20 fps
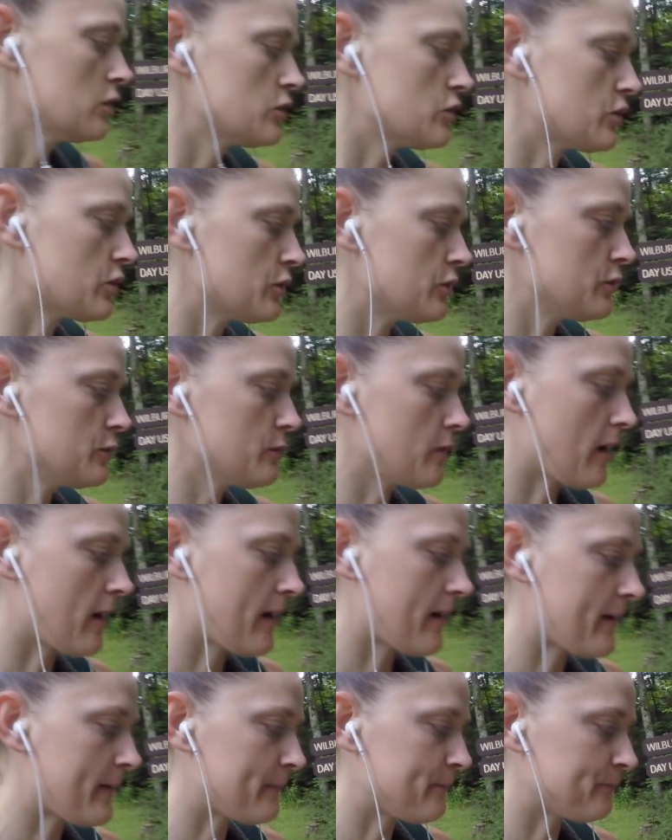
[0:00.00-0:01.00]
to
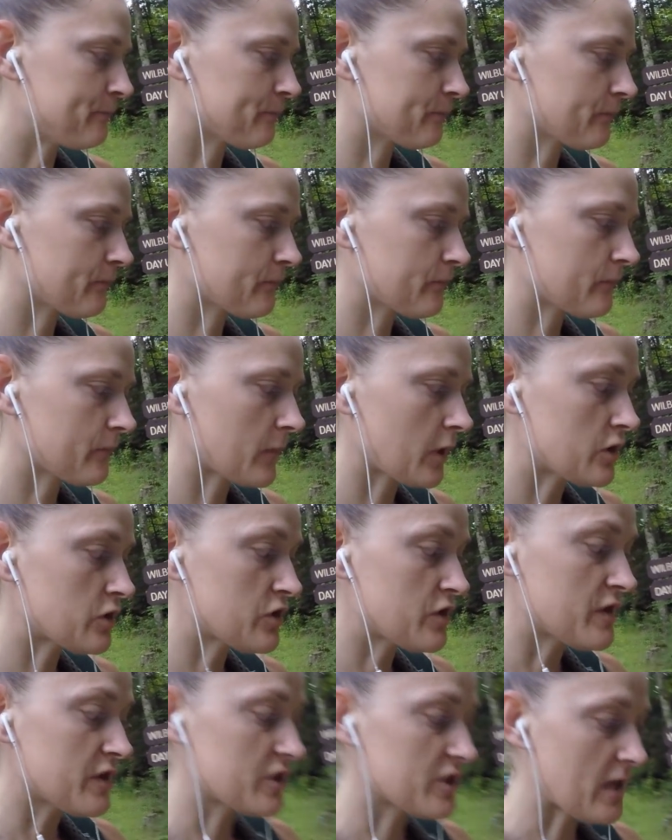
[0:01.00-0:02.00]
um,
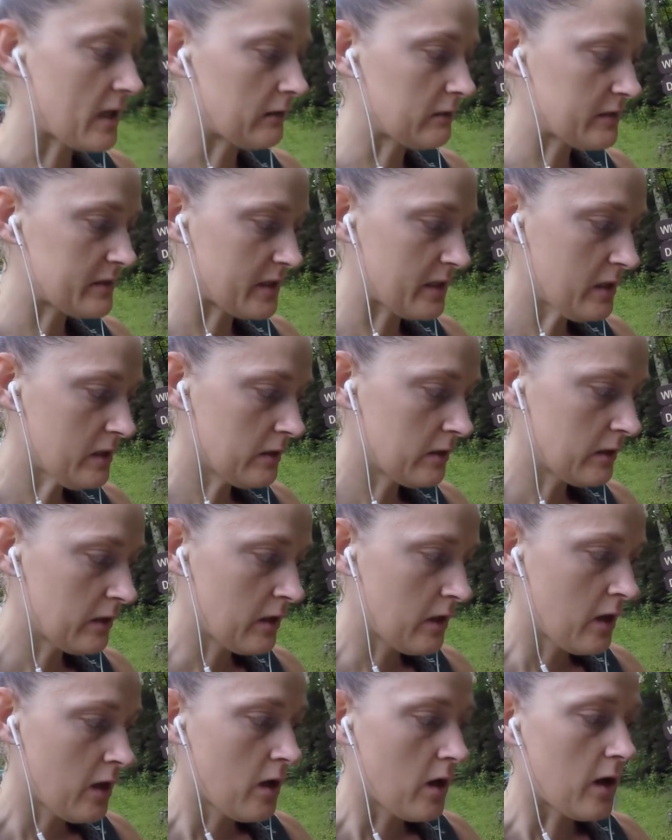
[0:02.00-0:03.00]
to the shelter.
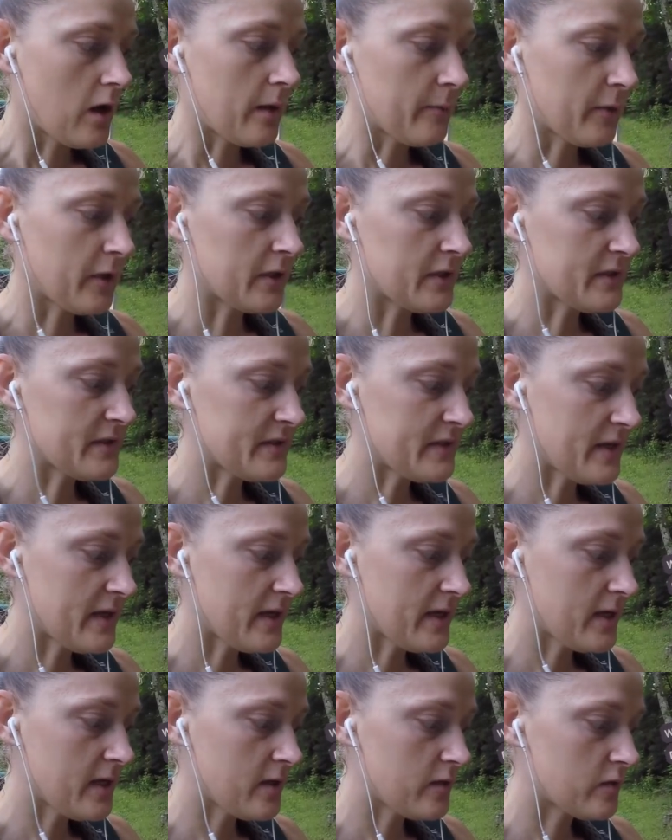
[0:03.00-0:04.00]
I'm going to
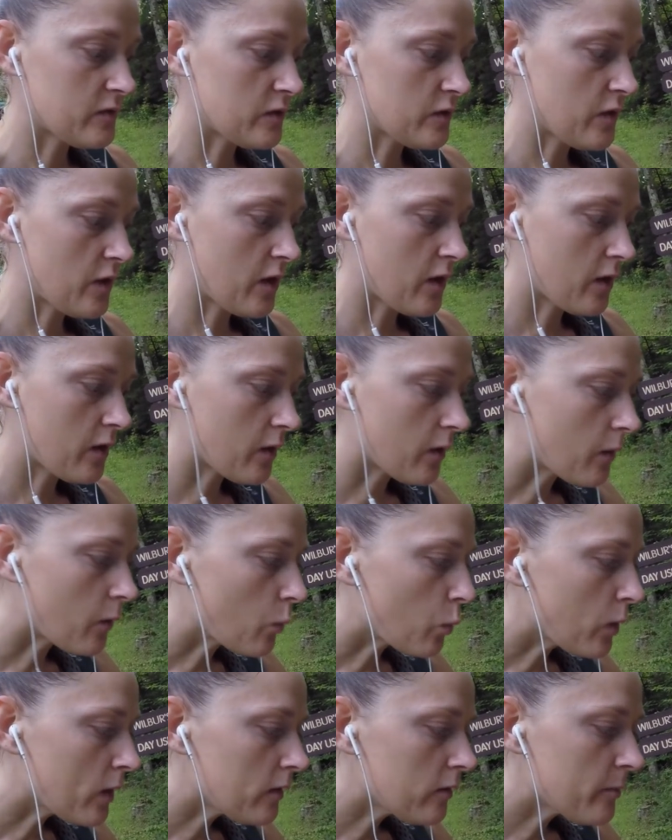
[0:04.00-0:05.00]
see to
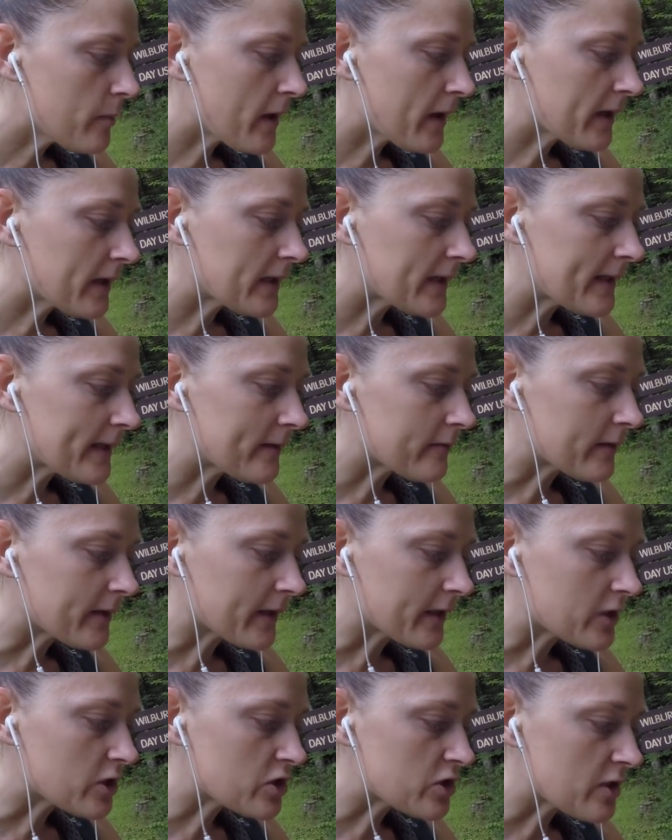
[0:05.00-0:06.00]
the Wilbur
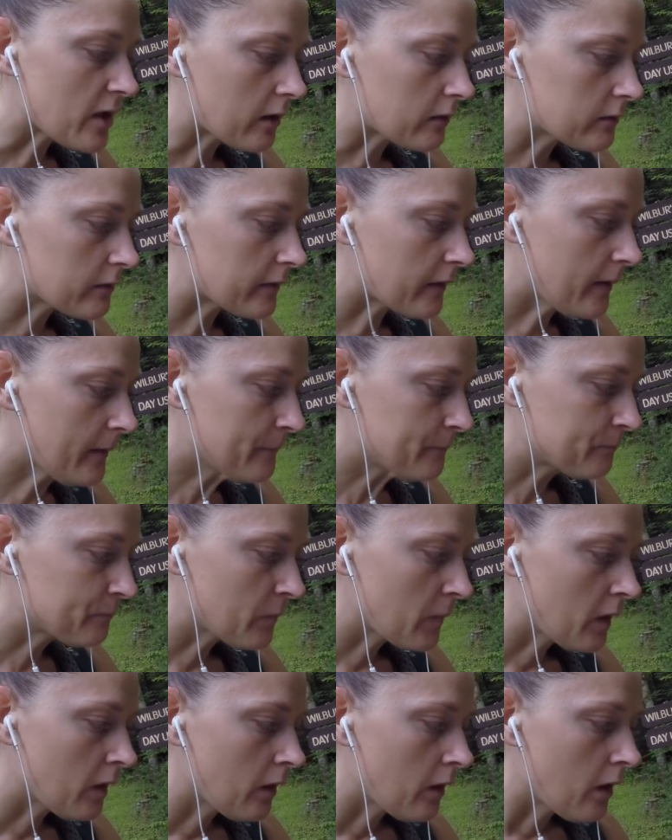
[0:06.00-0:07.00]
Clearing Shelter.
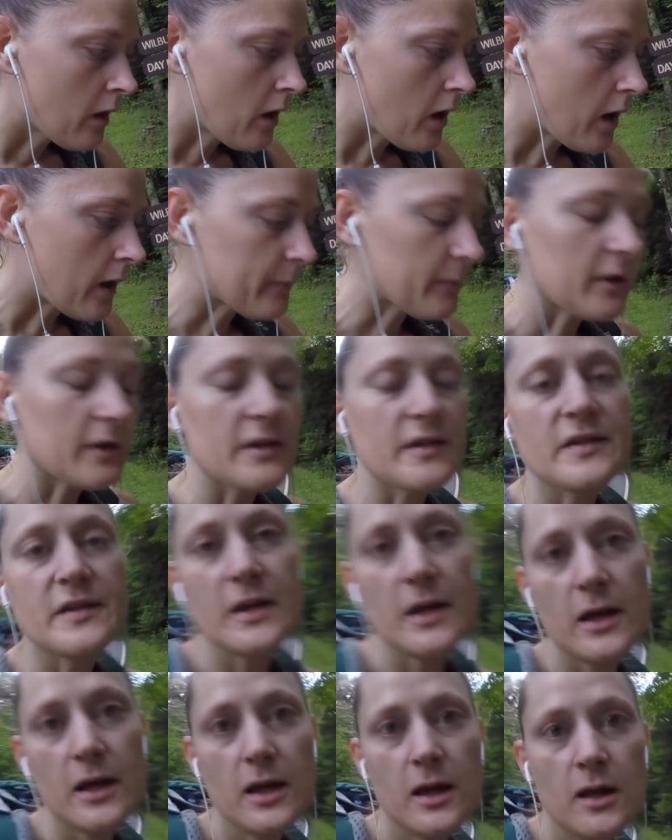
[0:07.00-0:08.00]
I'm going to
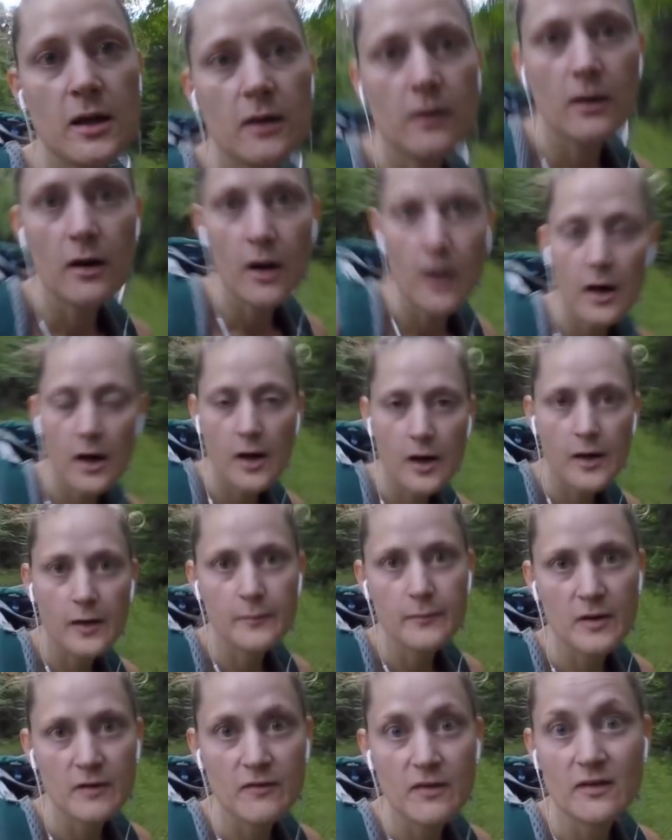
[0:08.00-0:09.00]
see
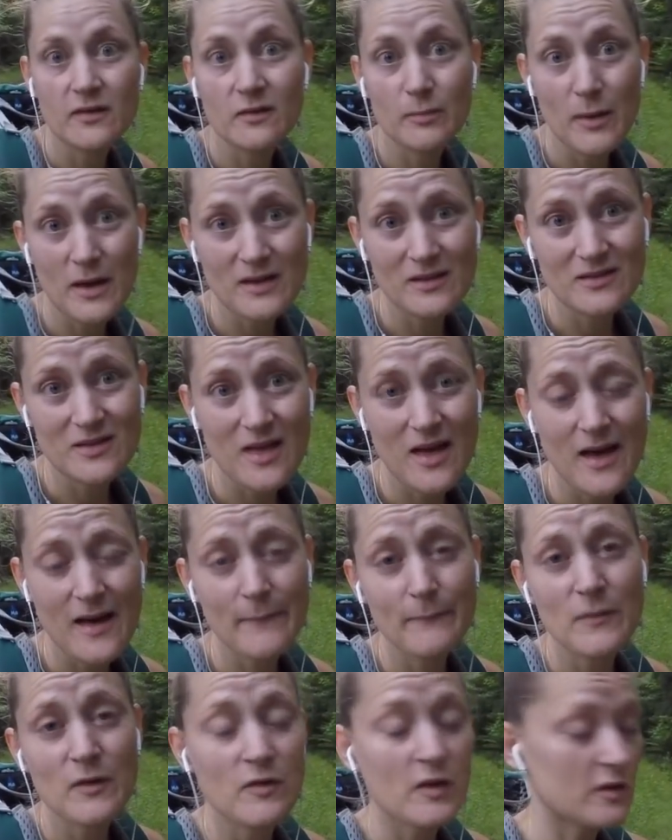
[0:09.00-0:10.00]
um, if there's space there.
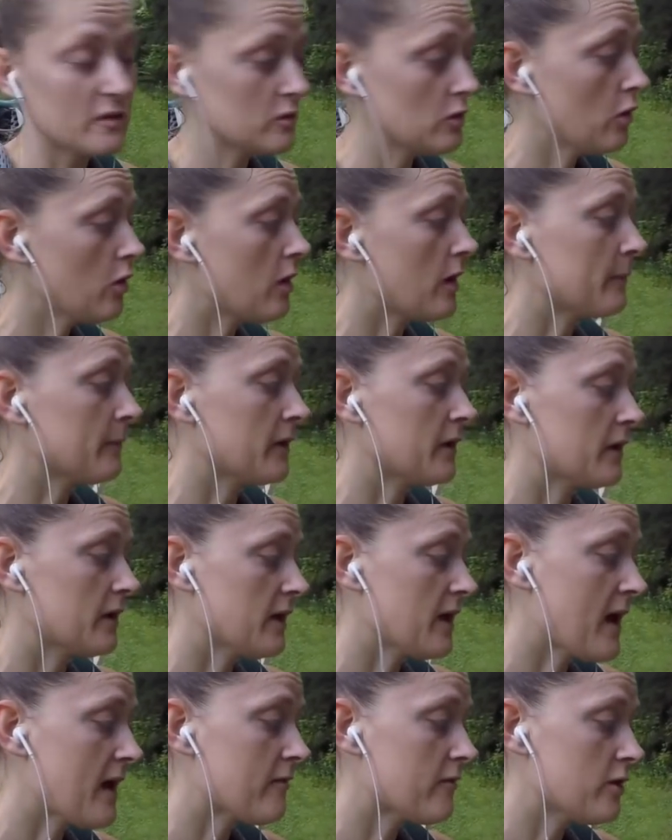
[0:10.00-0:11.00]
If there's not, I'm going
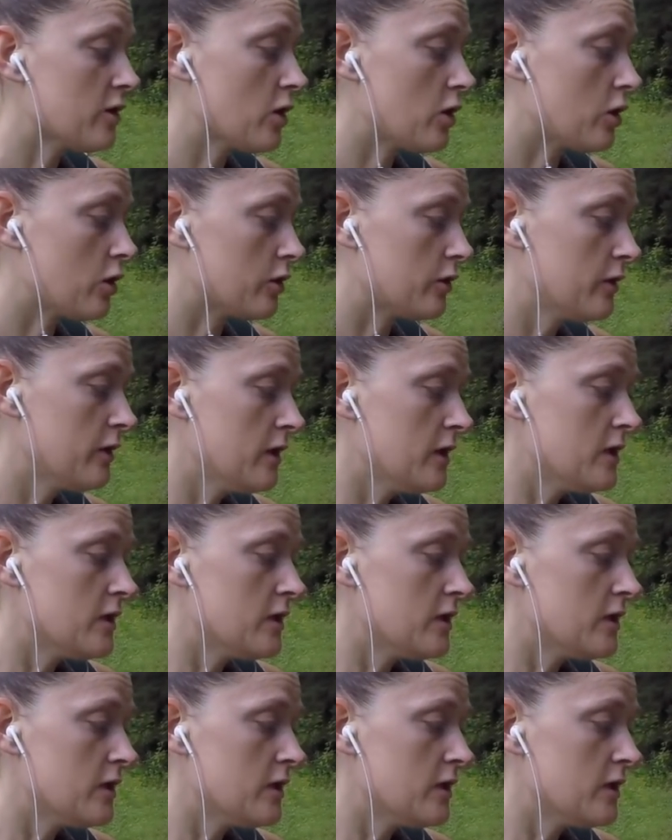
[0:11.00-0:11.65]
to carry on